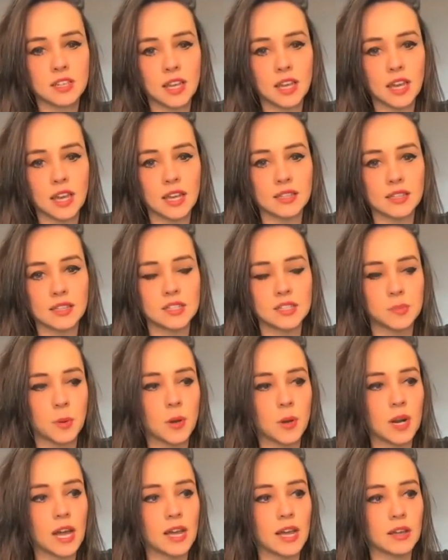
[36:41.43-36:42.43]
and it's
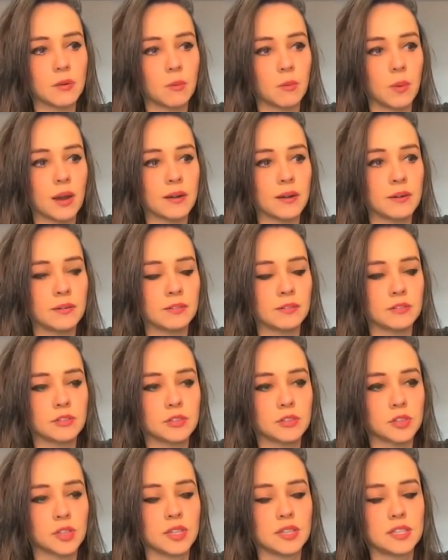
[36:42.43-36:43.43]
more like
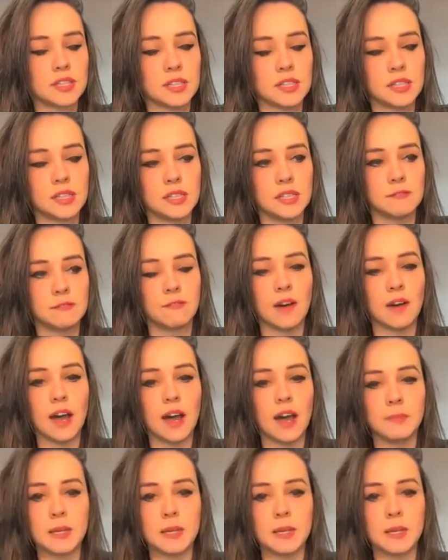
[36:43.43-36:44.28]
125